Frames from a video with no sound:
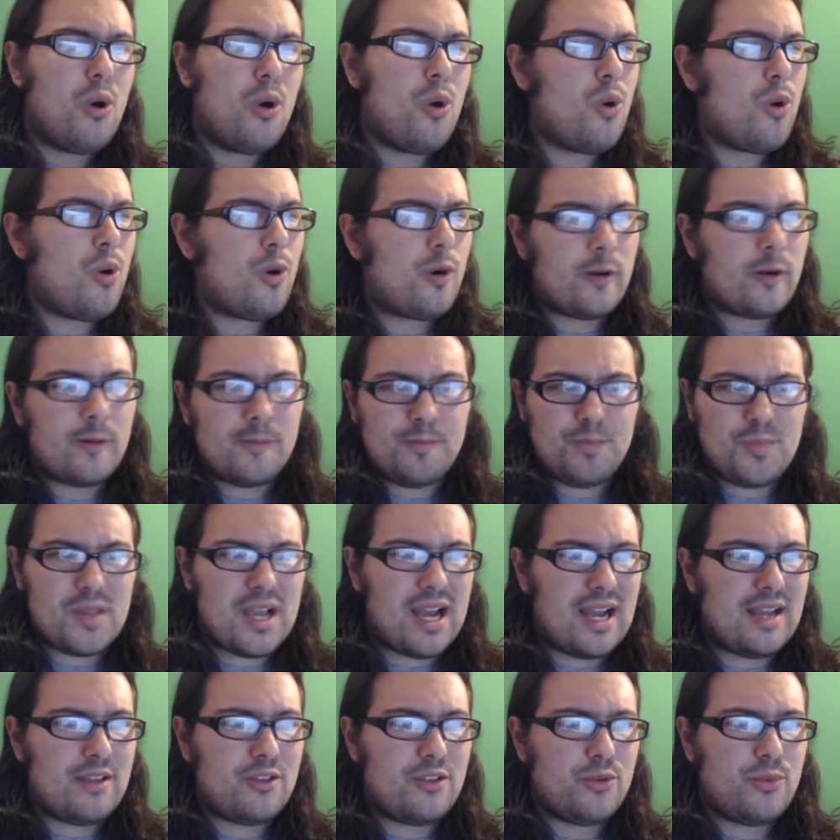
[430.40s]
Or
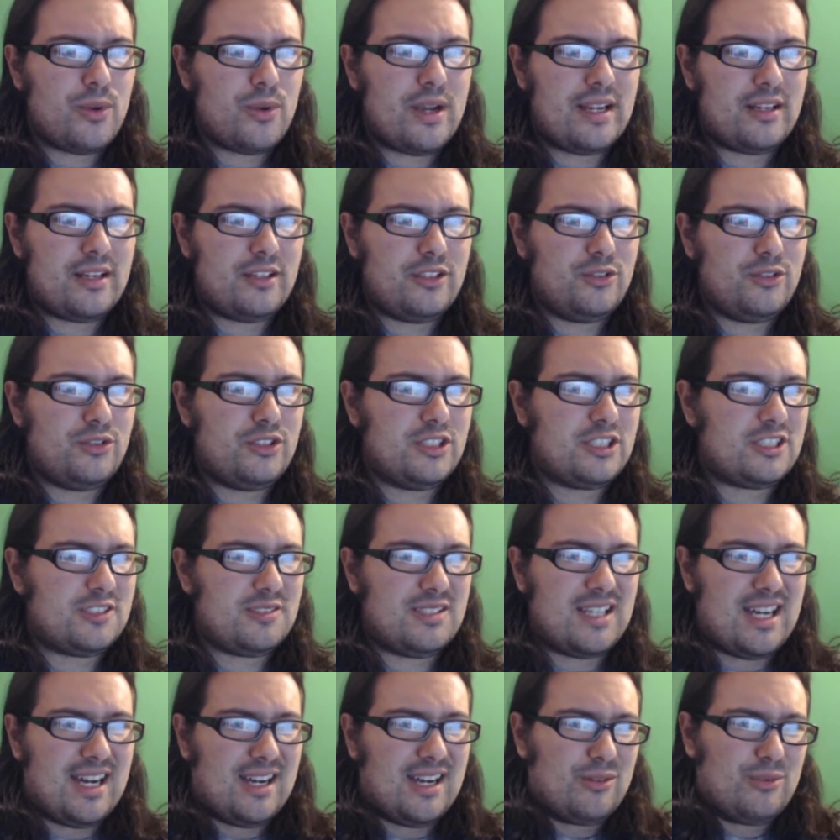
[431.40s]
either way, are you just
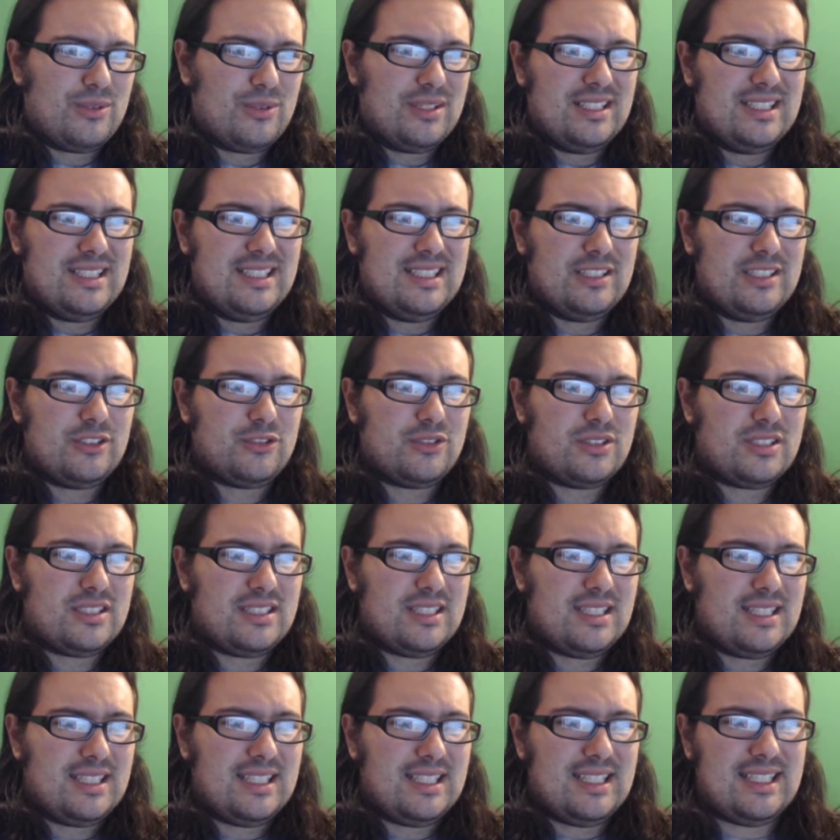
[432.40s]
not really
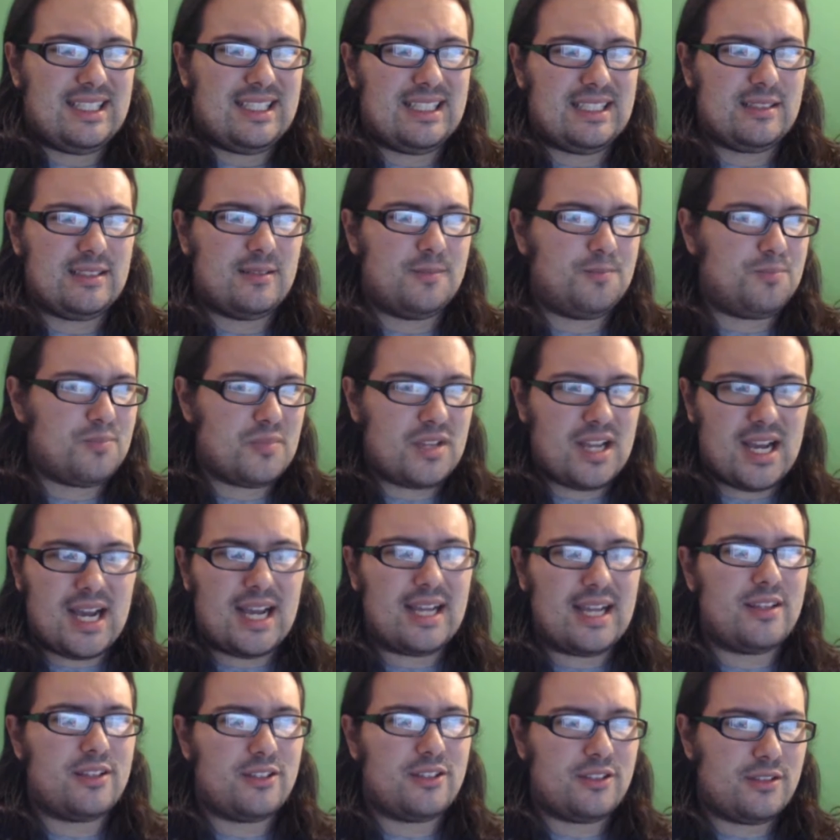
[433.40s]
interested in
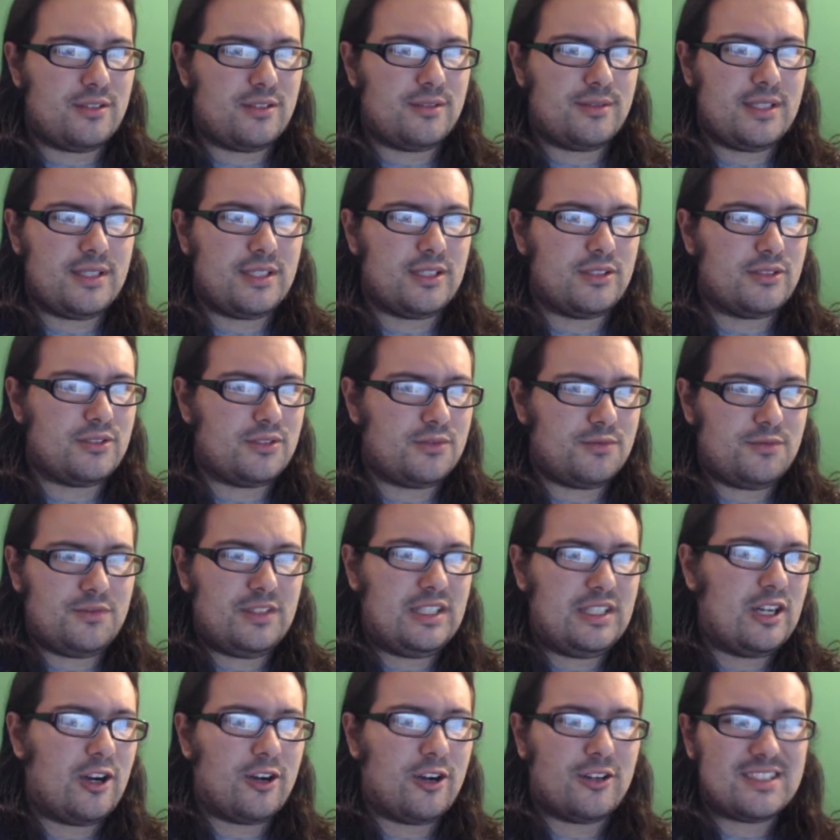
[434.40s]
either
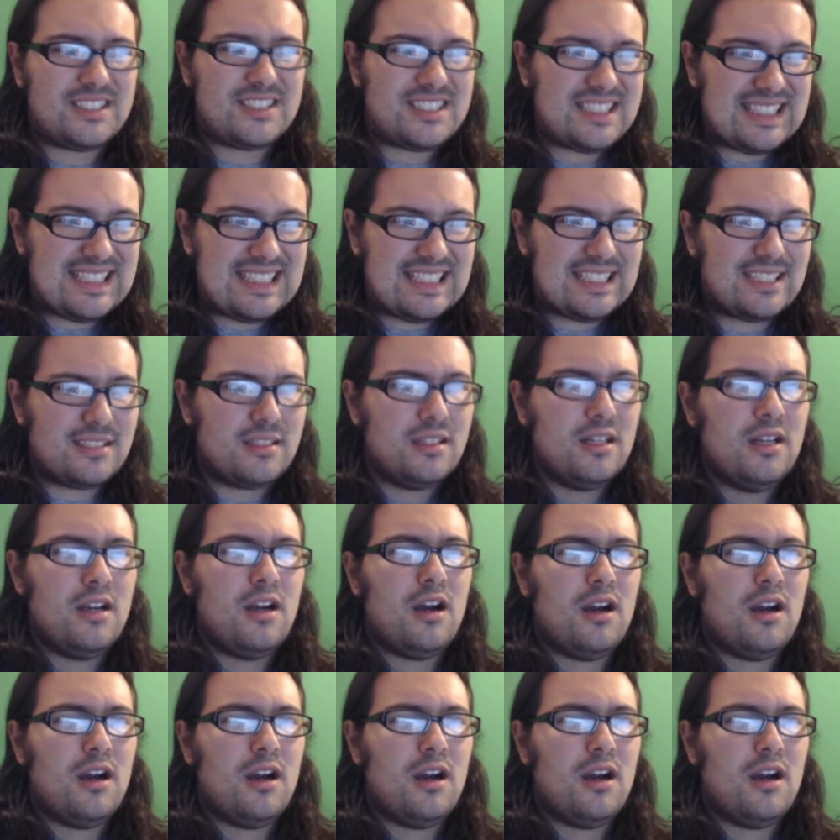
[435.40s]
VR scene?